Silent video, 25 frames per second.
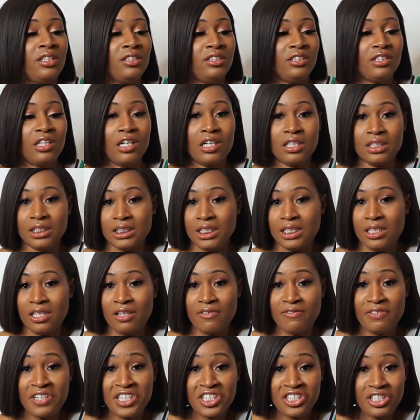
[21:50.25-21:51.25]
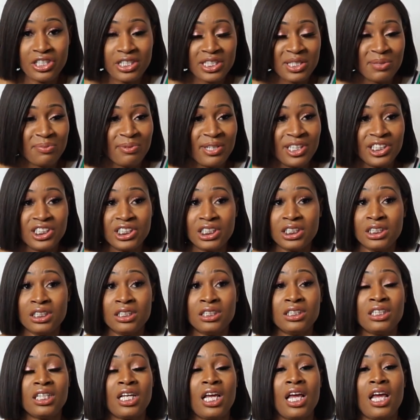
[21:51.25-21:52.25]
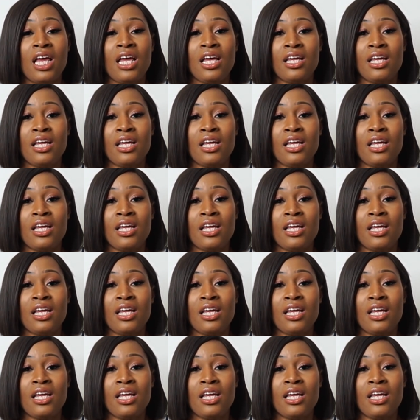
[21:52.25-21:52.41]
you can't see their facial expressions.